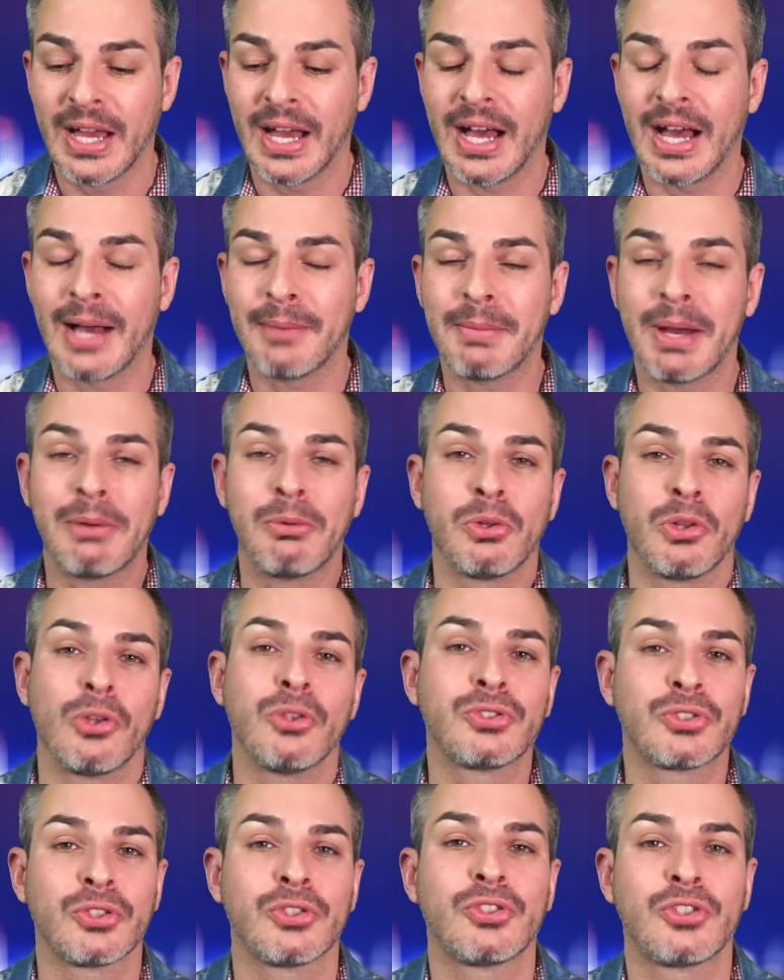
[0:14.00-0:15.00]
I will
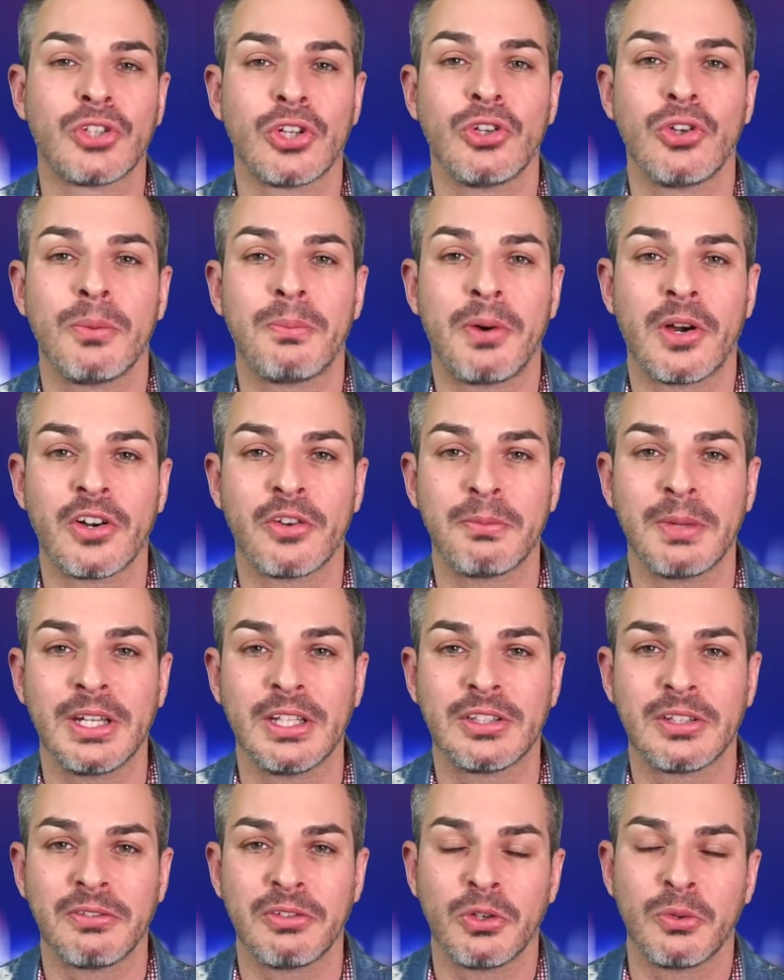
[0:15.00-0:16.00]
also show you part of my
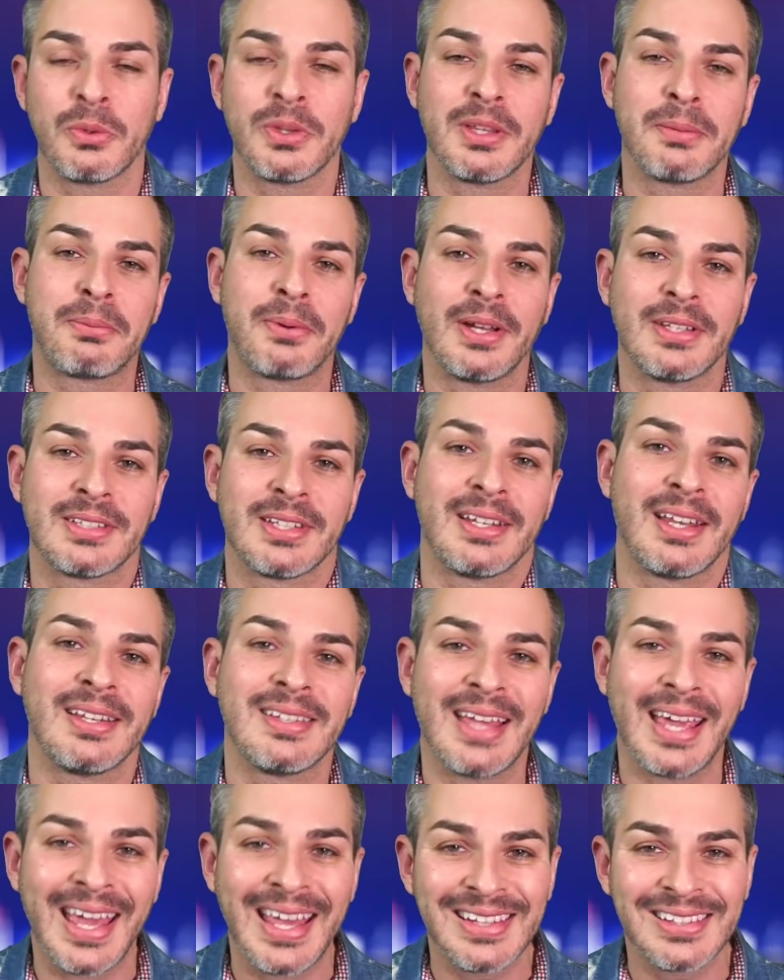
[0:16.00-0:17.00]
interview with the
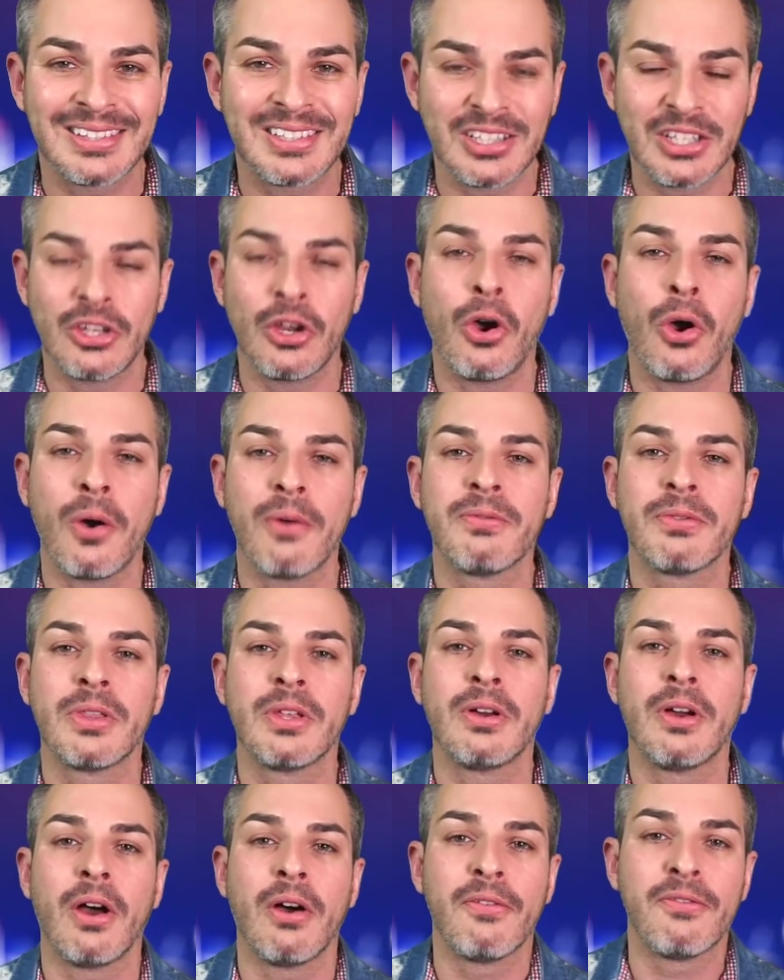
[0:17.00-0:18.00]
president and CEO of
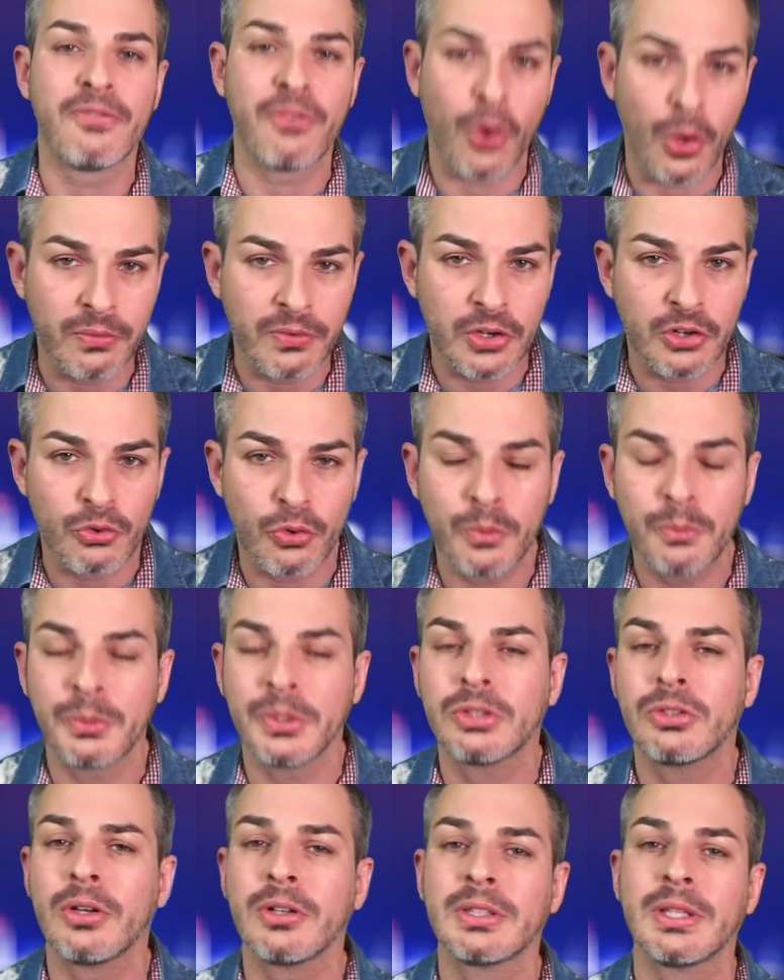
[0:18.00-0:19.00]
the Volvo Group. We
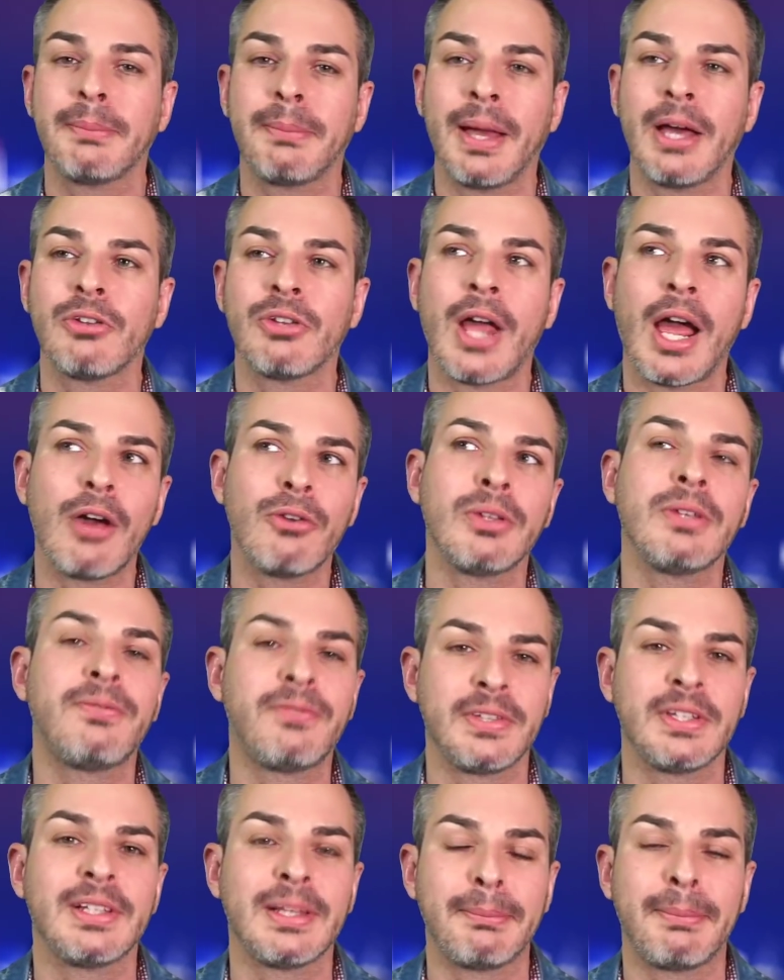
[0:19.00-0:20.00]
talked about how they
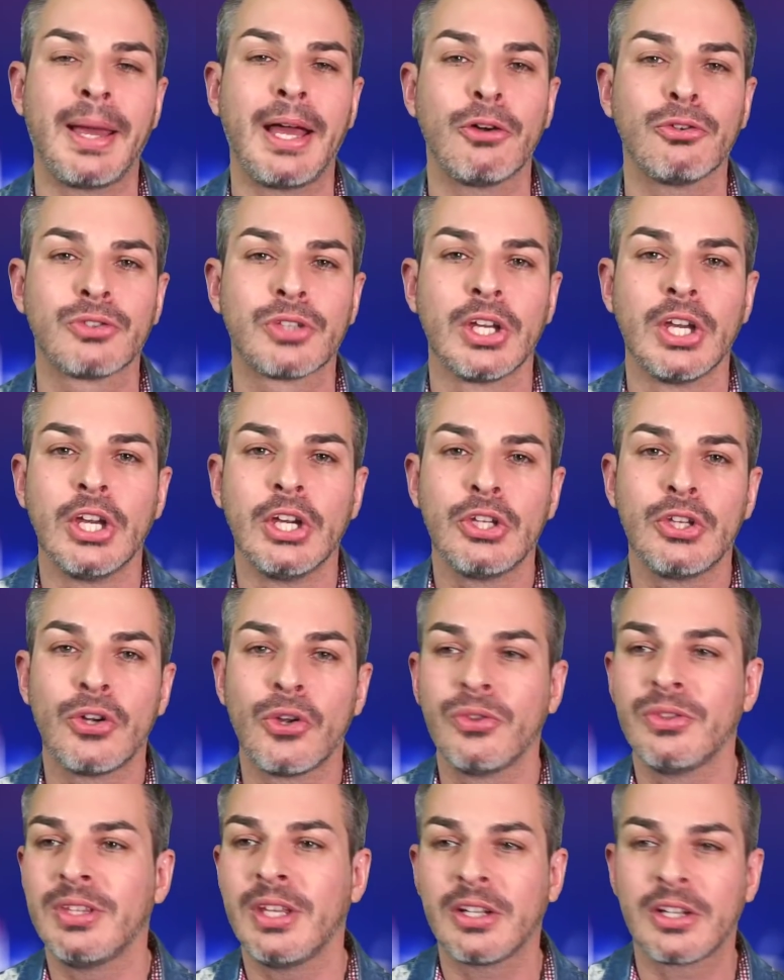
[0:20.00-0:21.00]
feel about, you know,
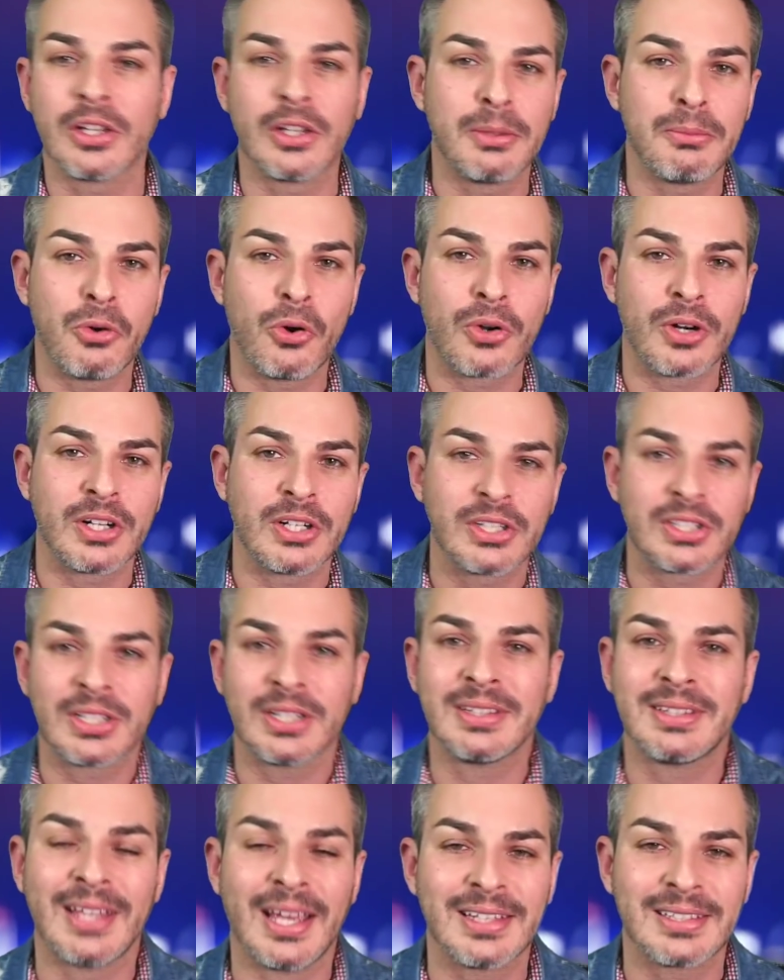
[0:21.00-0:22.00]
Nikola Motors
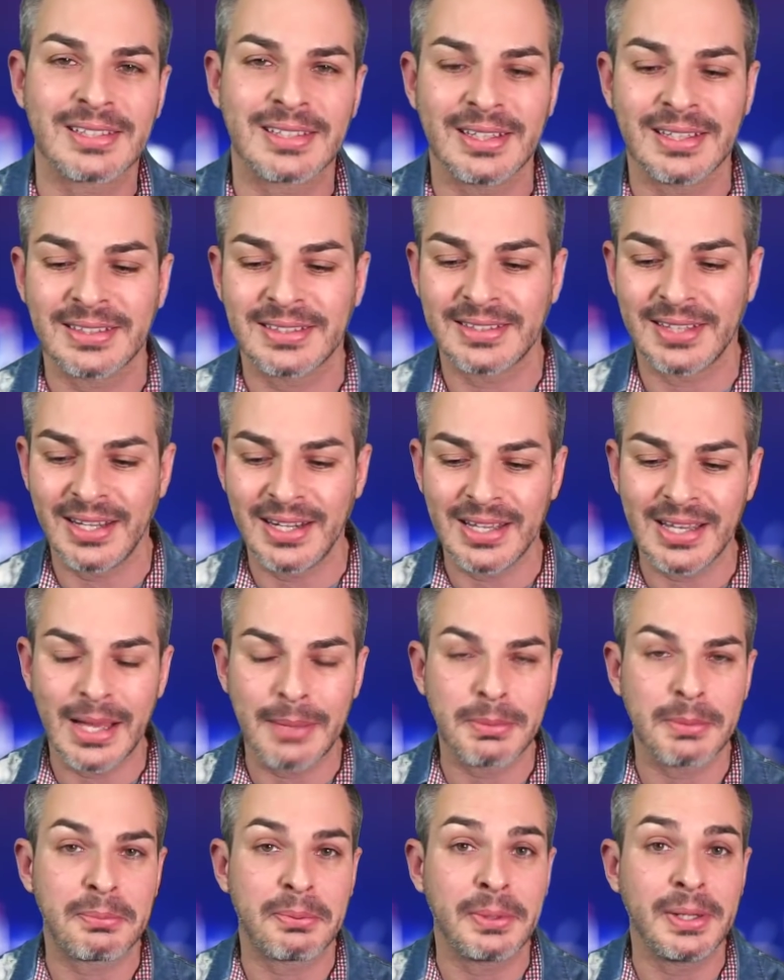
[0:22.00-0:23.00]
and Tesla setting
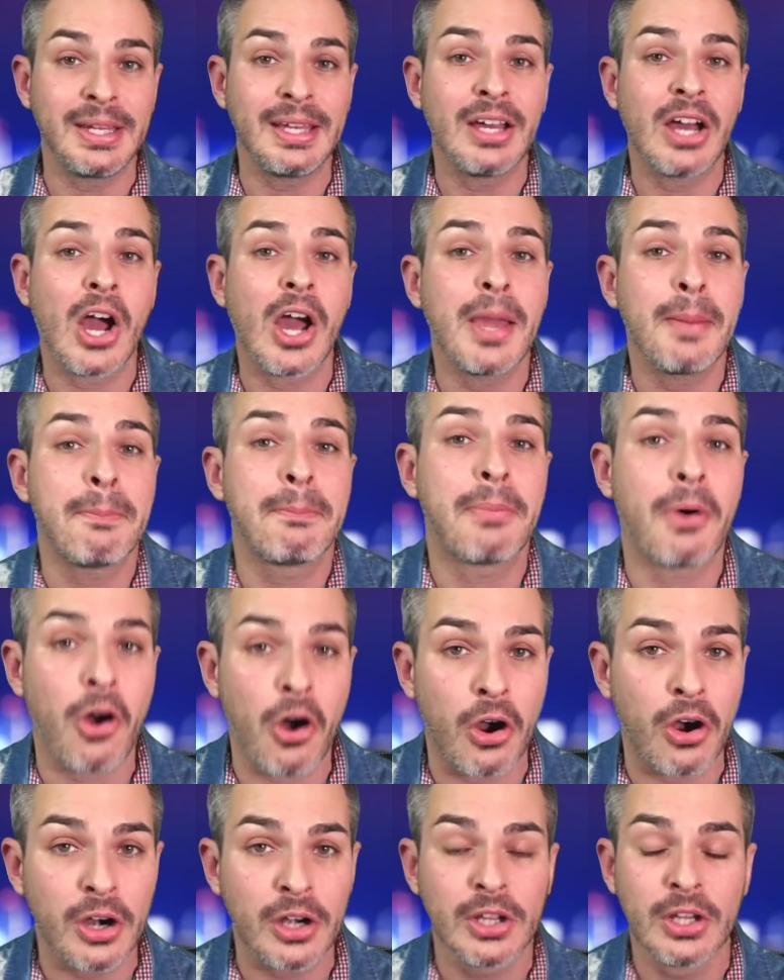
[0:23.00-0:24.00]
up a pretty high
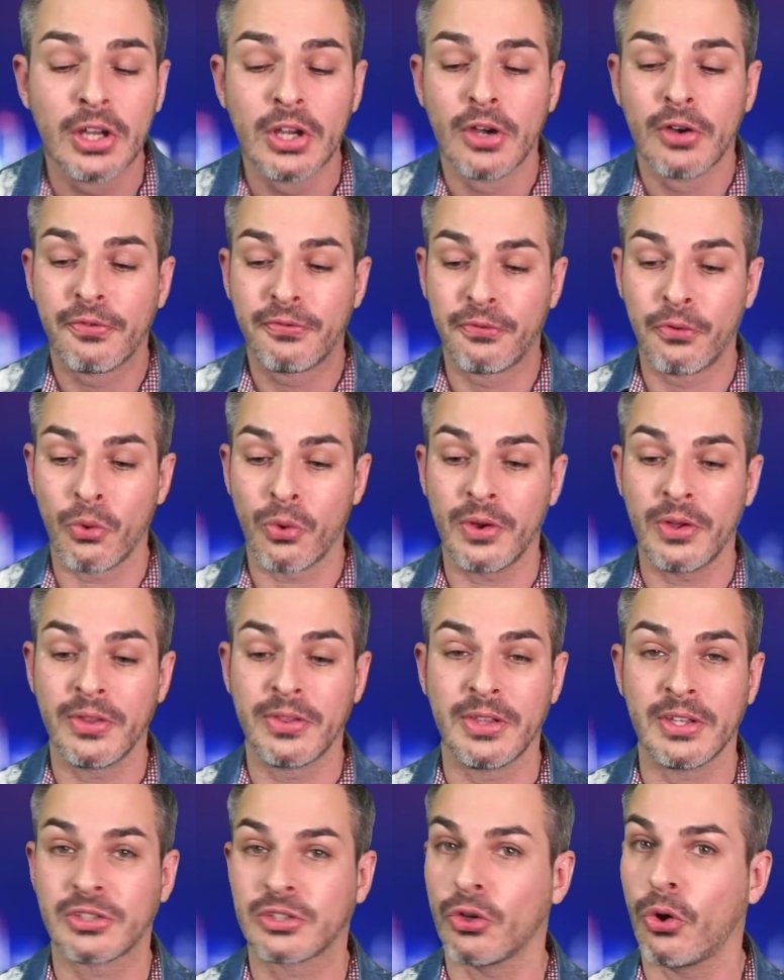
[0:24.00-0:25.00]
bar for
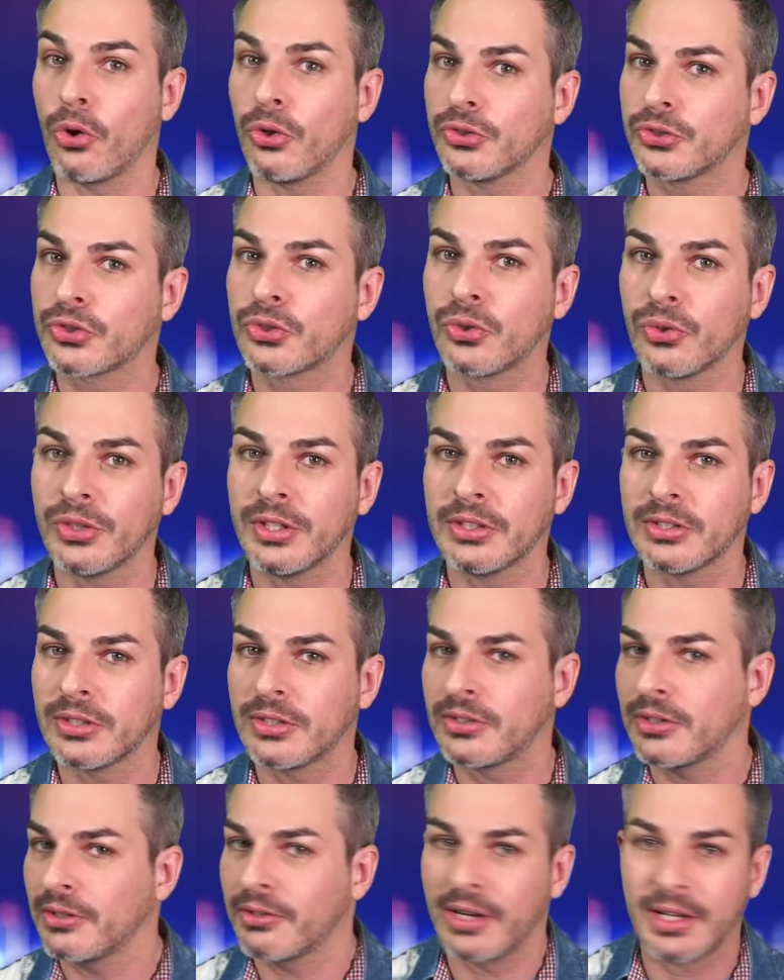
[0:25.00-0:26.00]
this old school
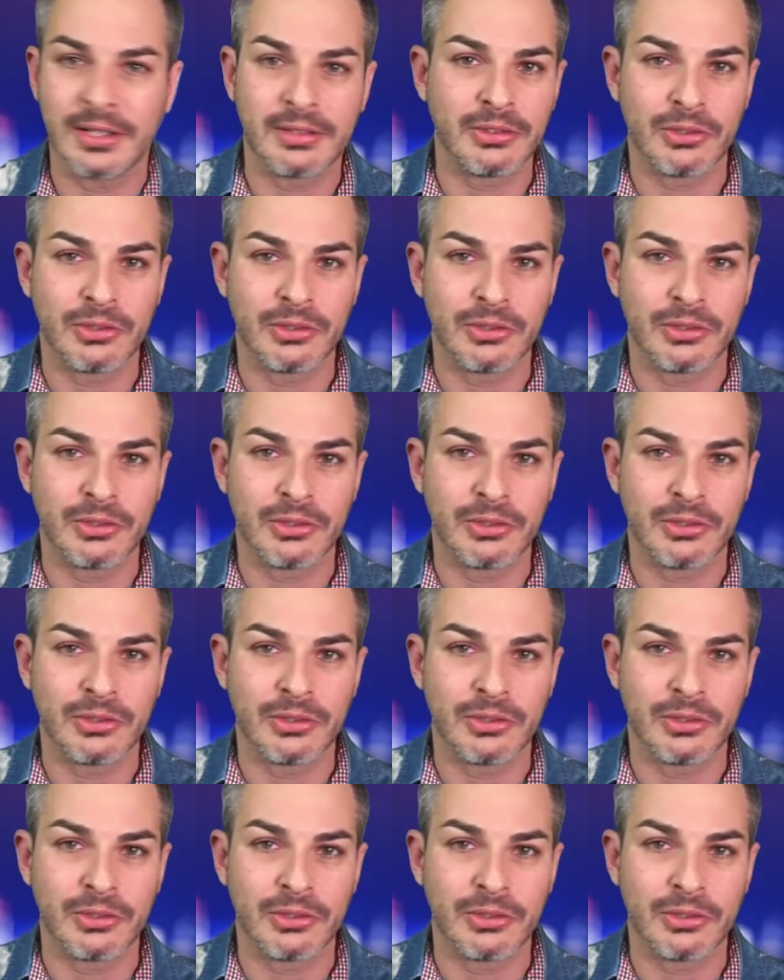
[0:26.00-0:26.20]
industry, right?